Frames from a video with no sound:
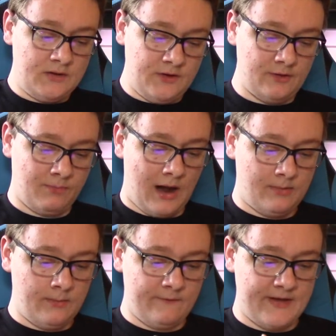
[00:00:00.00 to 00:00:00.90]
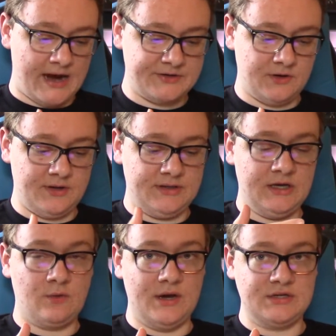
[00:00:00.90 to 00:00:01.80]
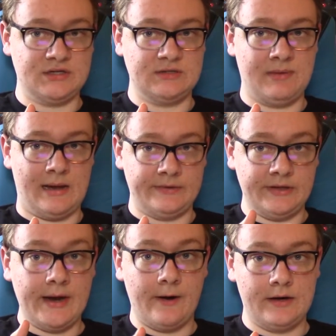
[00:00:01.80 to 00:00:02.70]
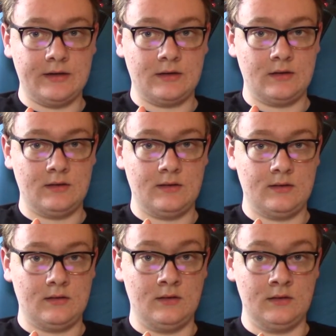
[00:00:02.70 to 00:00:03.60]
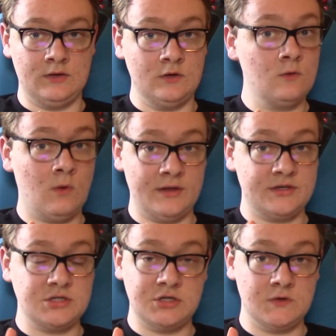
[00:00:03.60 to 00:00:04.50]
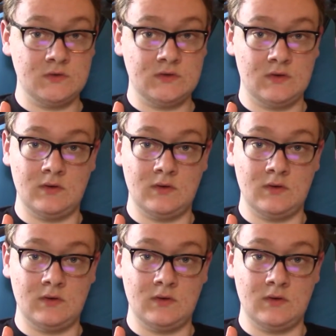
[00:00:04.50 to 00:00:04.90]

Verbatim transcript: Another probable factor in the equation is popularity. You want the shoes?